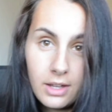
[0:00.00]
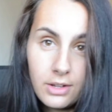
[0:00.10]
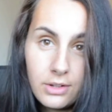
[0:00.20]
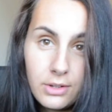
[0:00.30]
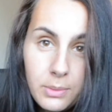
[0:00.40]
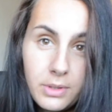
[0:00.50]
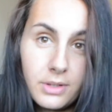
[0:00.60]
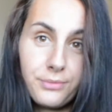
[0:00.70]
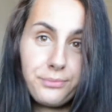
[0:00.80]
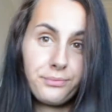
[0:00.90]
don't know what.
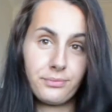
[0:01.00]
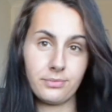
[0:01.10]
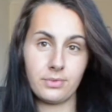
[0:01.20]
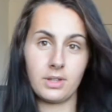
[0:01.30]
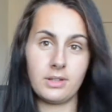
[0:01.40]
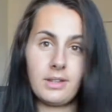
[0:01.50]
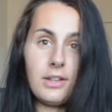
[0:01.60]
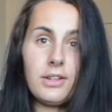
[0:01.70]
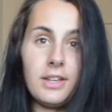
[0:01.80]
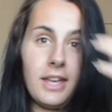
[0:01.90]
Does that
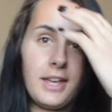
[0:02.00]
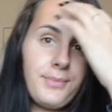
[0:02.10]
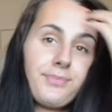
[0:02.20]
look okay?